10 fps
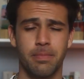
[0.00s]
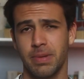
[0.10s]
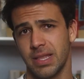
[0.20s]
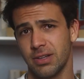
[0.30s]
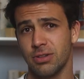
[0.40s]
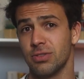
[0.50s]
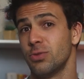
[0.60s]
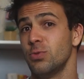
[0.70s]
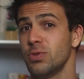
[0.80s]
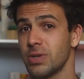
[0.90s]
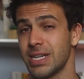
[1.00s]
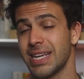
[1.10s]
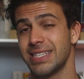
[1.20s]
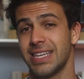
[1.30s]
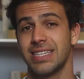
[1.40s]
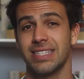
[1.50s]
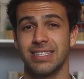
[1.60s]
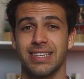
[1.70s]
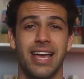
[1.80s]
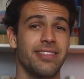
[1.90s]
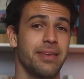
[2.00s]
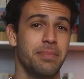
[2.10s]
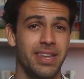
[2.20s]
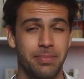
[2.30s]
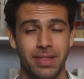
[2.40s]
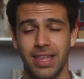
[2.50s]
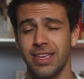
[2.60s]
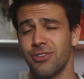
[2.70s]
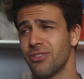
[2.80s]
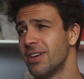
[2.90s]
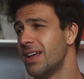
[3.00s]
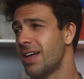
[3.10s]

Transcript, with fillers: political news organizations and how they manipulate your